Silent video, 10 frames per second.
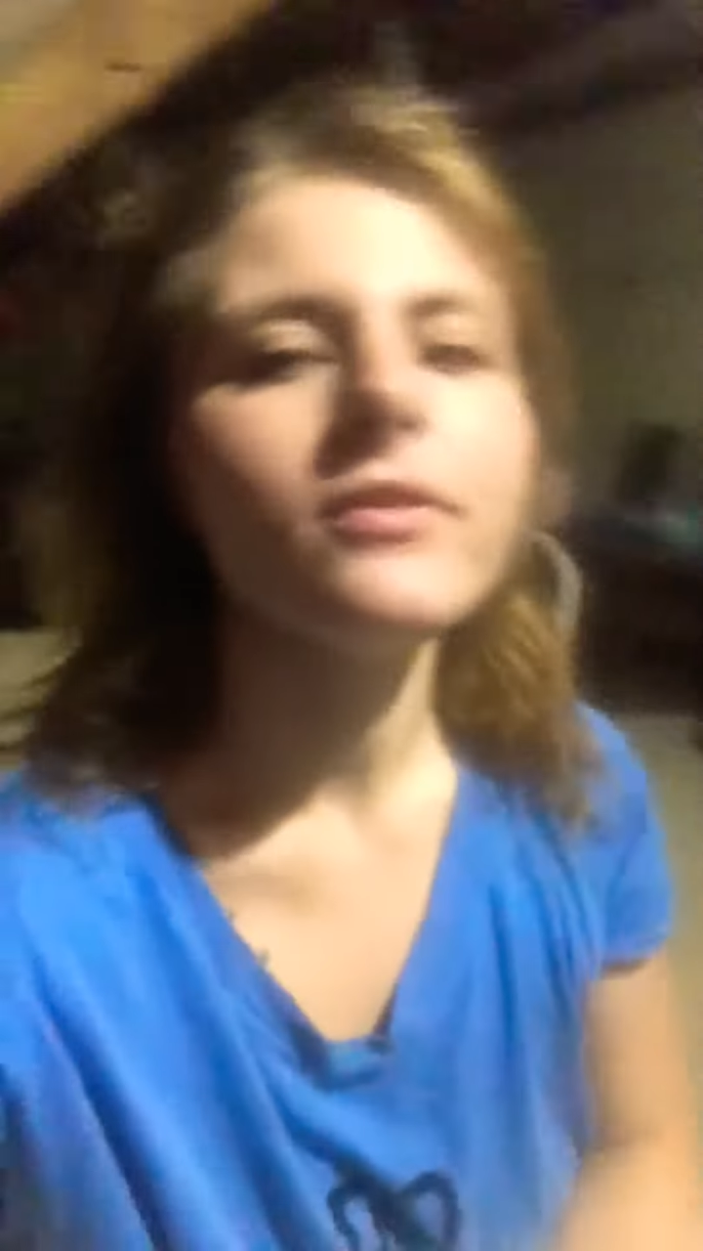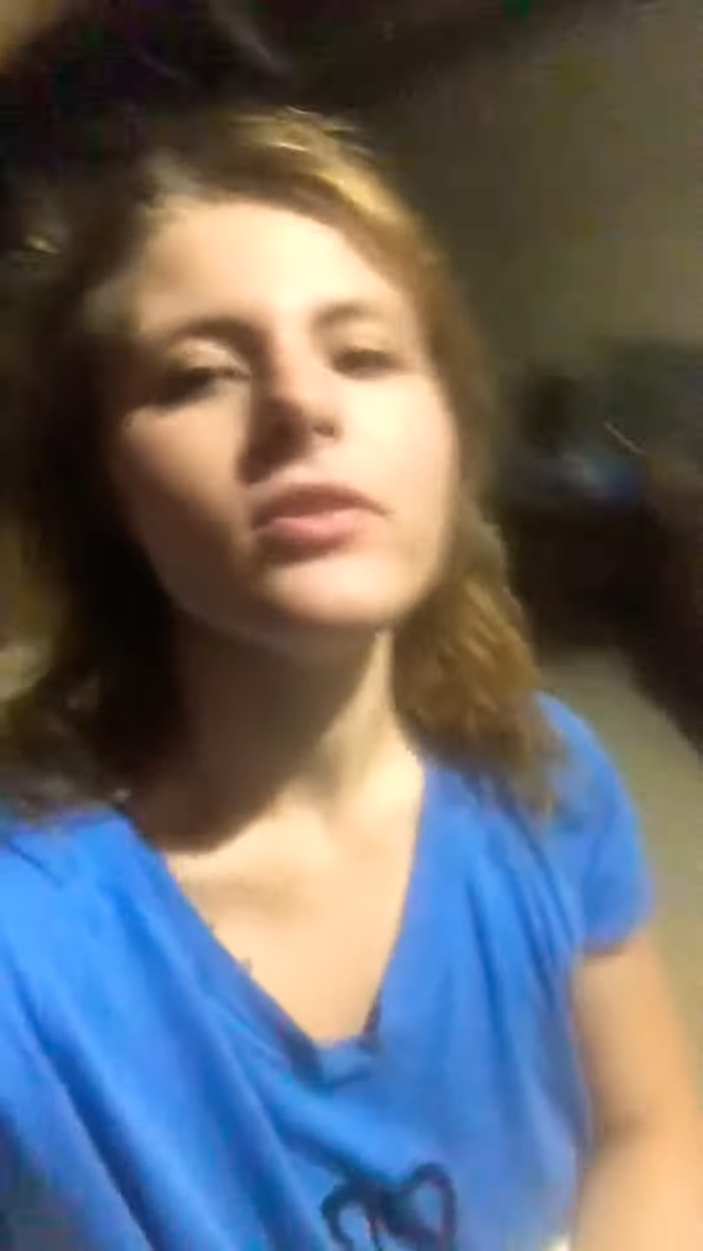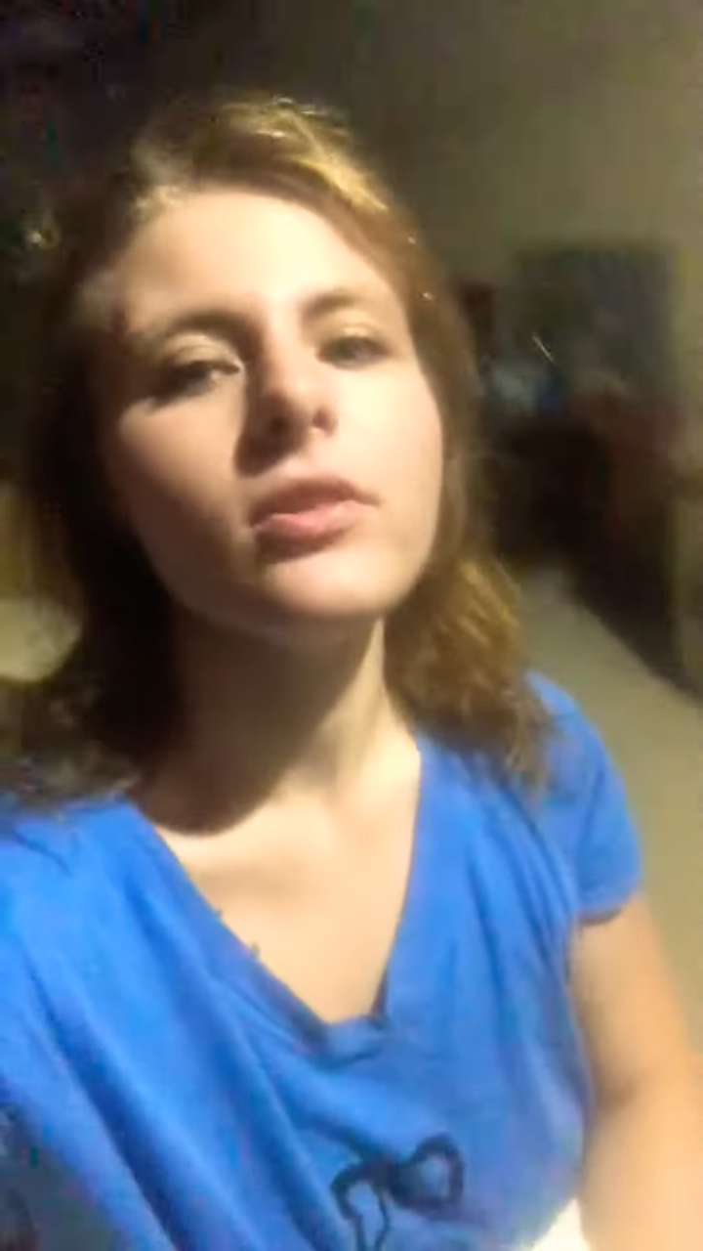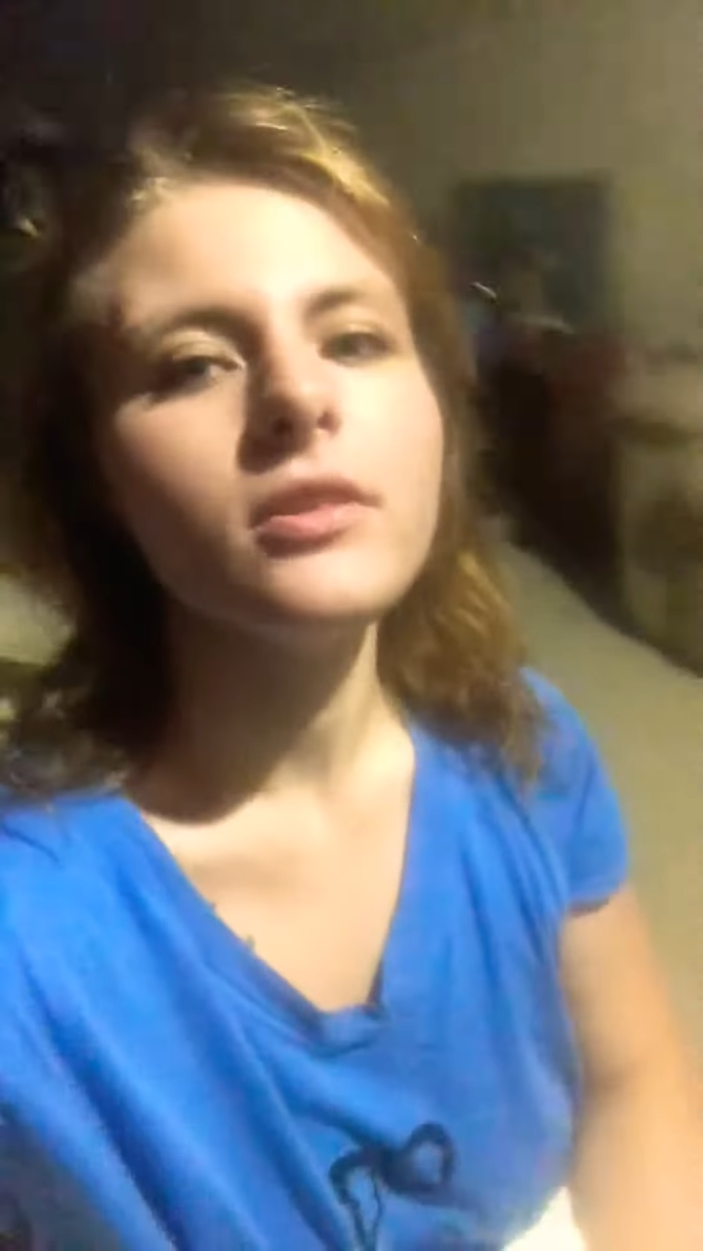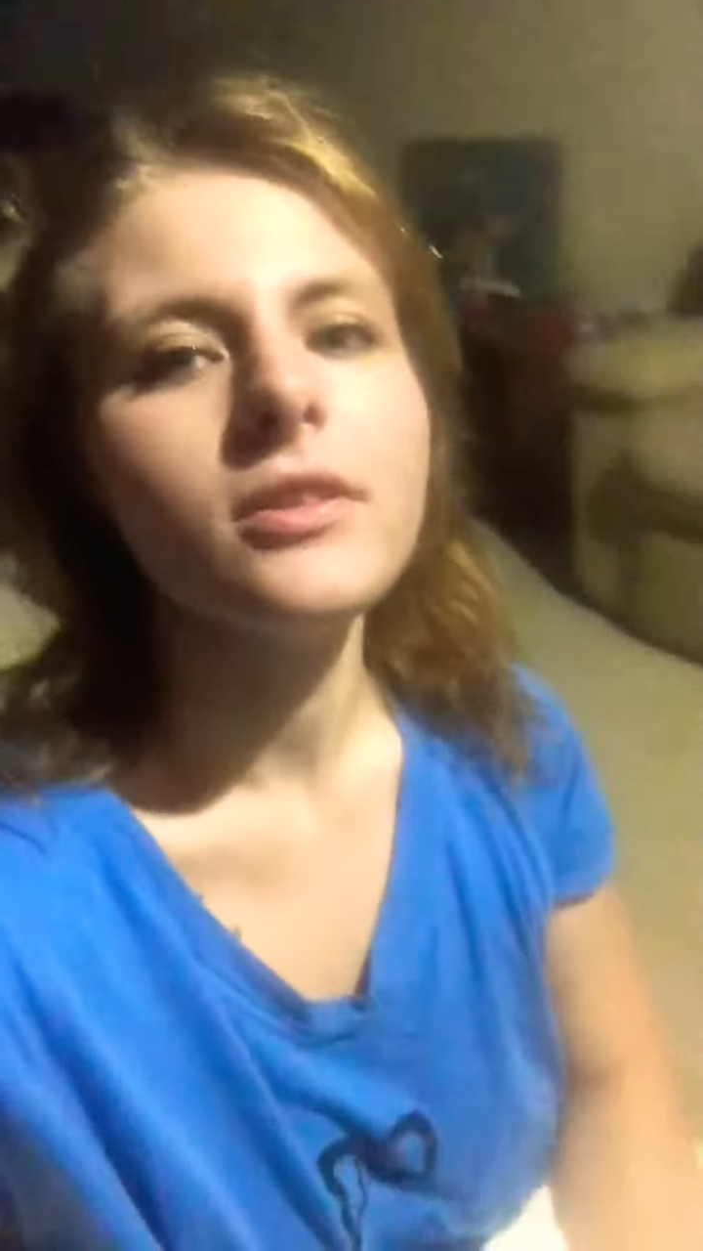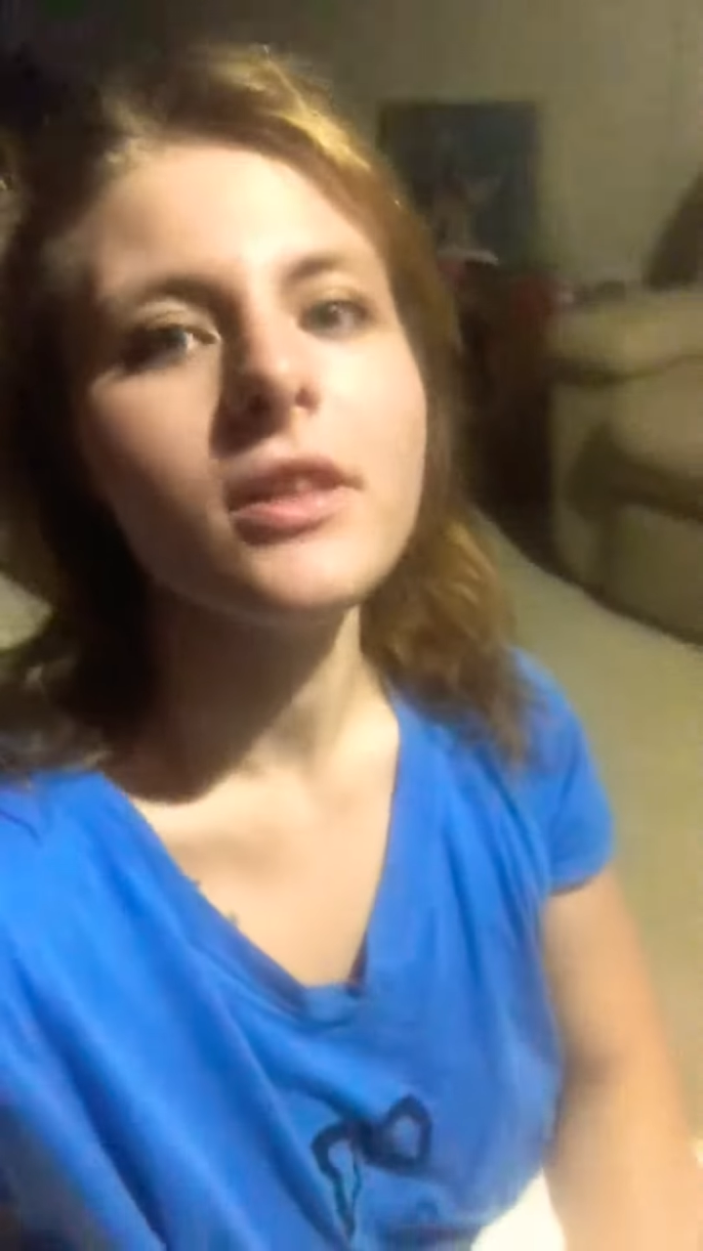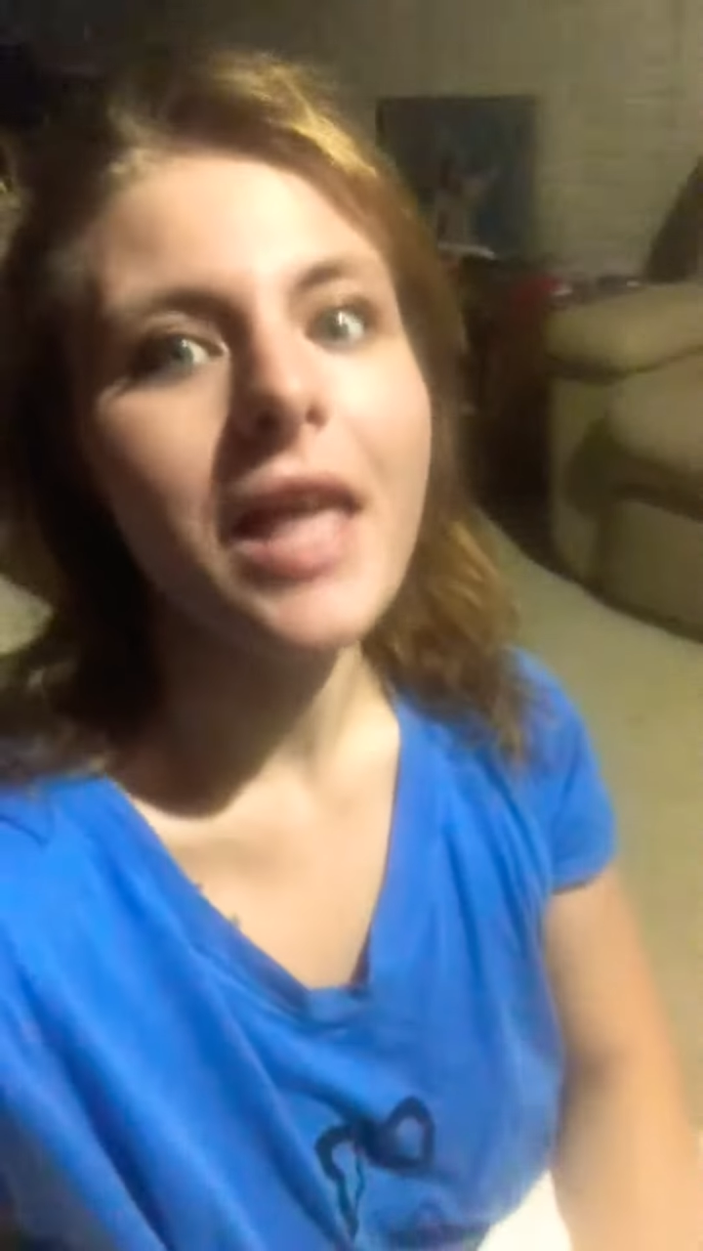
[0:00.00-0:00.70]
y'all